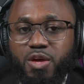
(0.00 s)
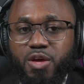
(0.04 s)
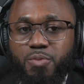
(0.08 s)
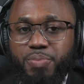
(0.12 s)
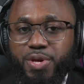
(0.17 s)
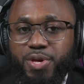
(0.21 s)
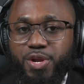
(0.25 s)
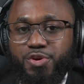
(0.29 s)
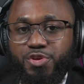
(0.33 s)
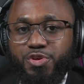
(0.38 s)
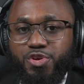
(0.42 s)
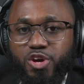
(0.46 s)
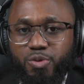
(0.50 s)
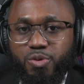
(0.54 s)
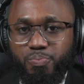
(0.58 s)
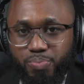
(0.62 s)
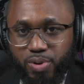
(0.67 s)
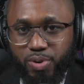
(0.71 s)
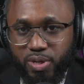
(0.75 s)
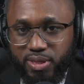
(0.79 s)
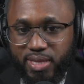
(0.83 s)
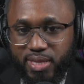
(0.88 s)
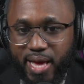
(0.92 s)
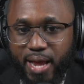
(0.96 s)
Peter, you can
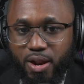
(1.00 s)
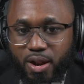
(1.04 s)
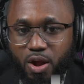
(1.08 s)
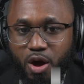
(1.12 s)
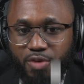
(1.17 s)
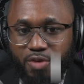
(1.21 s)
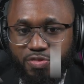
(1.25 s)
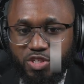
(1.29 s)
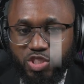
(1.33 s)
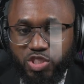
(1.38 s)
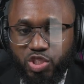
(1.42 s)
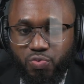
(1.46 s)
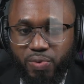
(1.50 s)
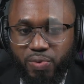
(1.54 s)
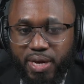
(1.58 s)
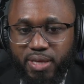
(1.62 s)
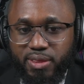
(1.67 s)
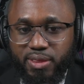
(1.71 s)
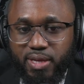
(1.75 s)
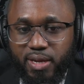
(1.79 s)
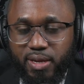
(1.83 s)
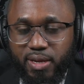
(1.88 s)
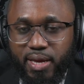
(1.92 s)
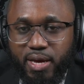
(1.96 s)
put that on the
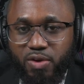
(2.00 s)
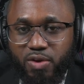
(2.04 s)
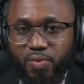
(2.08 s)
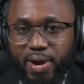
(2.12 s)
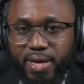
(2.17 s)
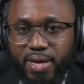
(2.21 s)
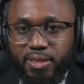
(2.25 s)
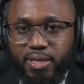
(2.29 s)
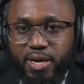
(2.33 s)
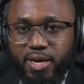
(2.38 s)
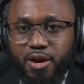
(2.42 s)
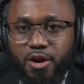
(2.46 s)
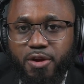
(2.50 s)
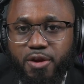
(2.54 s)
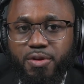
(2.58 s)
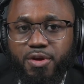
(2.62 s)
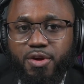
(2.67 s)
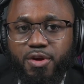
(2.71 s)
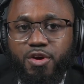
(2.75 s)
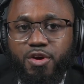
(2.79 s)
screen, the link right there,